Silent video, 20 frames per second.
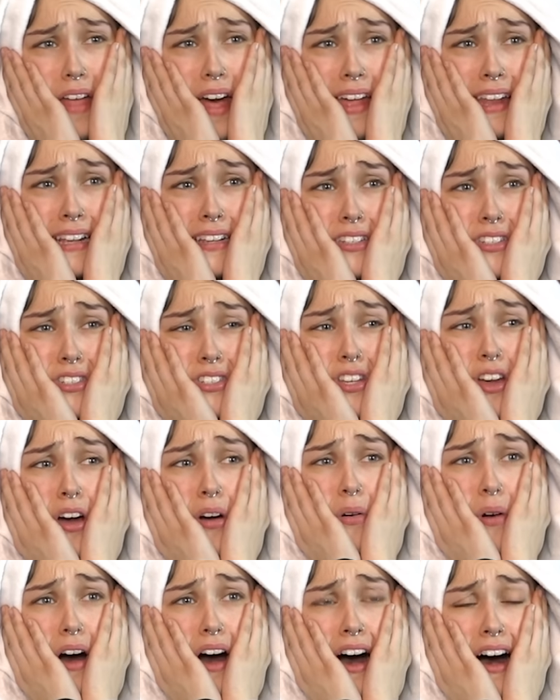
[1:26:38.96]
that is so
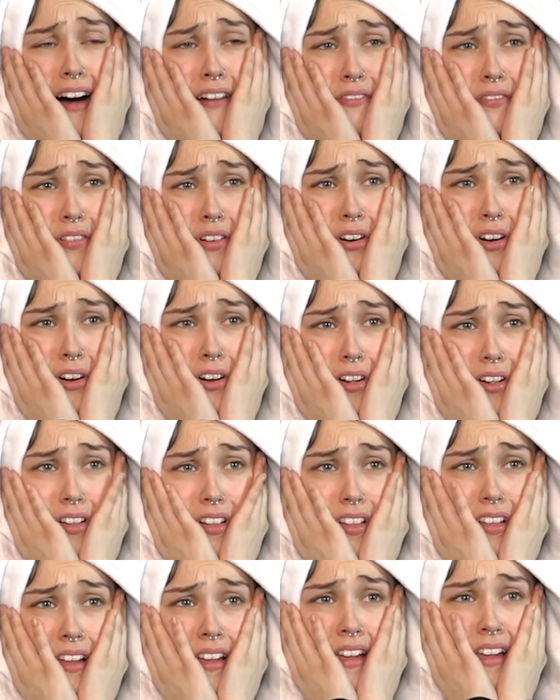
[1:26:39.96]

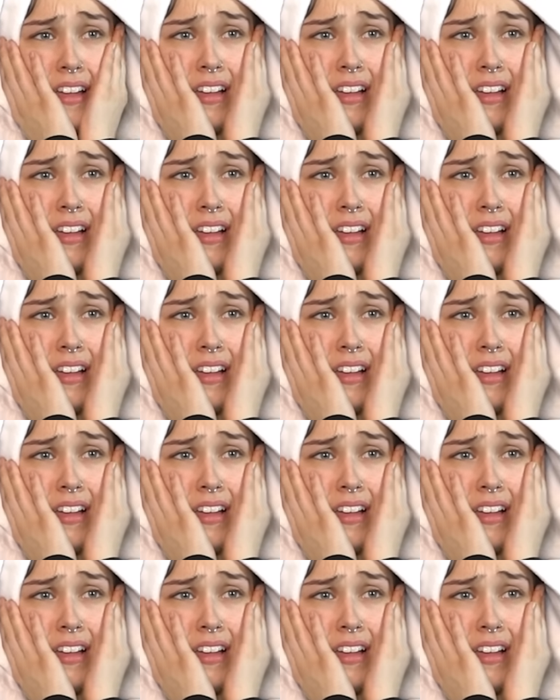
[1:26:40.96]
awful.